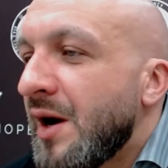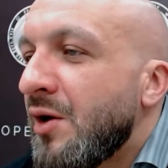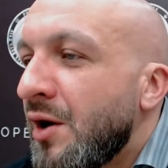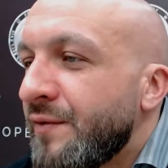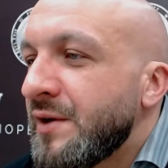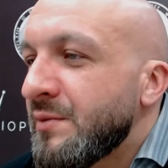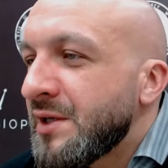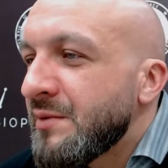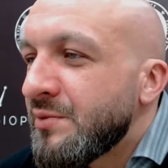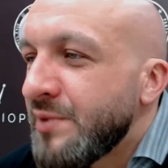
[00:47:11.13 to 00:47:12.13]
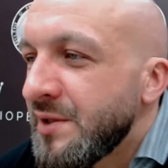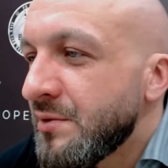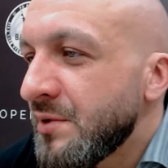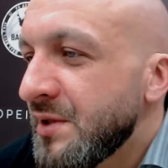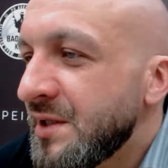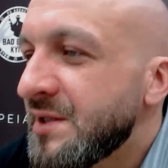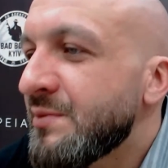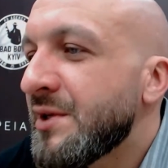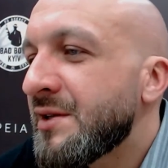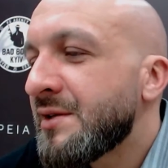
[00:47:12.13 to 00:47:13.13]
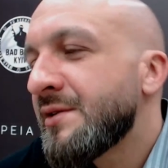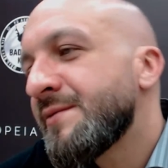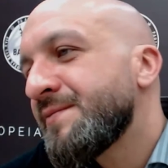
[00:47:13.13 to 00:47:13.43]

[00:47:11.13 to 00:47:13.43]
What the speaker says: how often I'm gonna be doing these, but